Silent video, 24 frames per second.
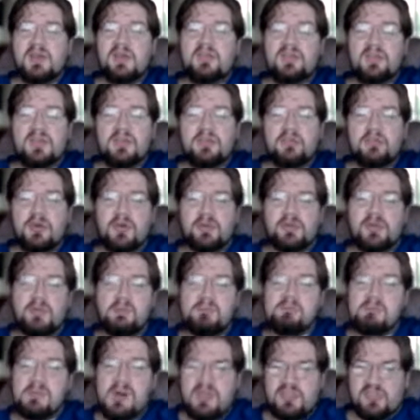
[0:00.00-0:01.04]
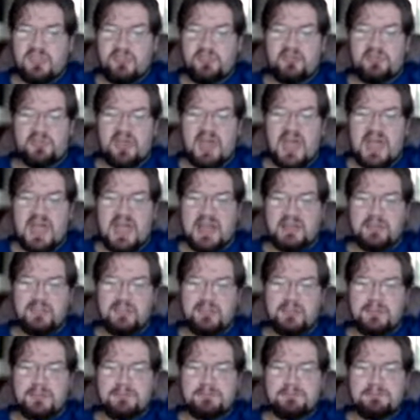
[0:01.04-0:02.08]
Then you've got the Mothers
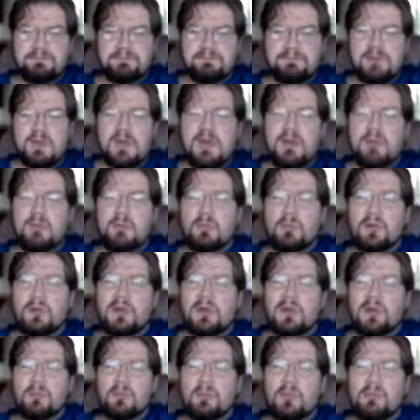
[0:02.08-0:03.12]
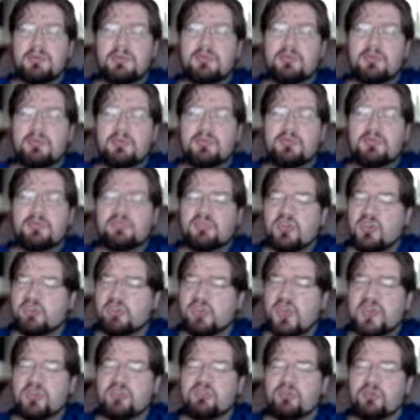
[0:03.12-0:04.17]
Act, where women who've just
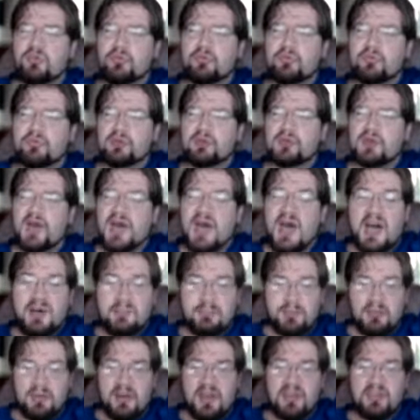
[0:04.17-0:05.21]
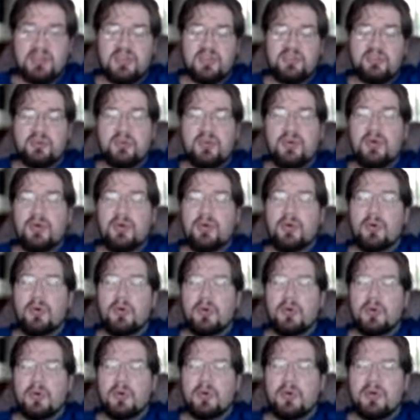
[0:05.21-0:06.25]
had children, are pregnant,
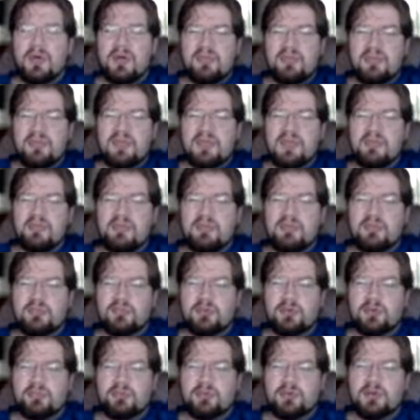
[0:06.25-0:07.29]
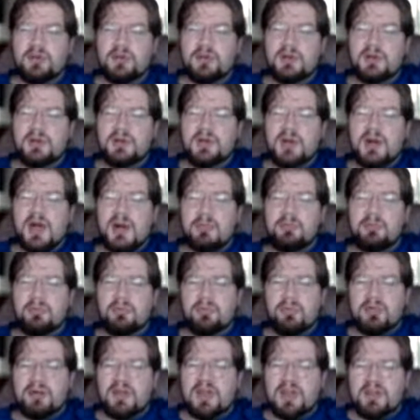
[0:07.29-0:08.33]
or are thinking of having children, are put
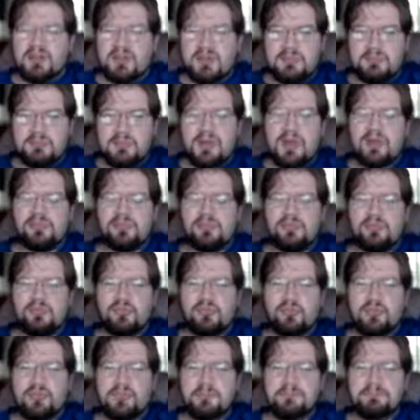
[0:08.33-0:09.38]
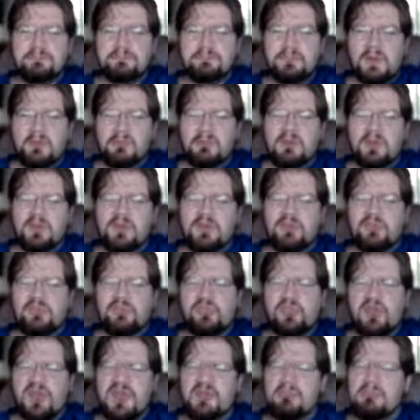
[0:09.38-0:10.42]
on antidepressants because
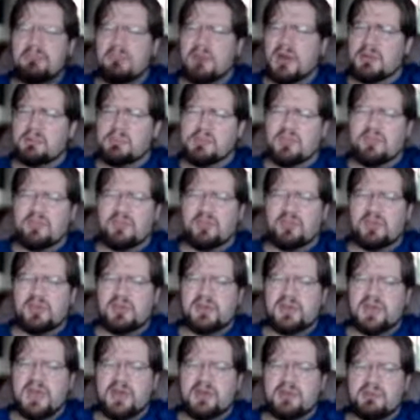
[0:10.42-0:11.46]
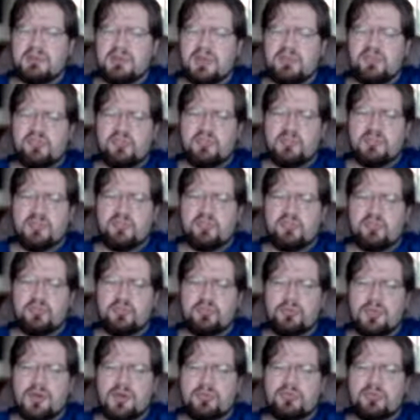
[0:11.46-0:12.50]
they might be feeling down about some of the
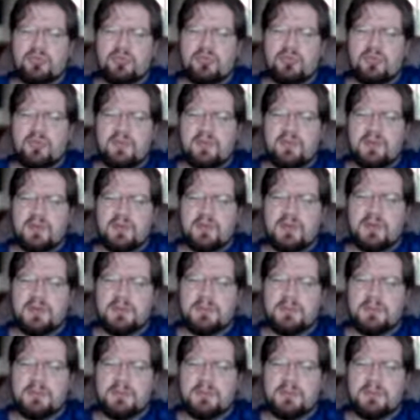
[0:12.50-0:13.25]
situations that they're in.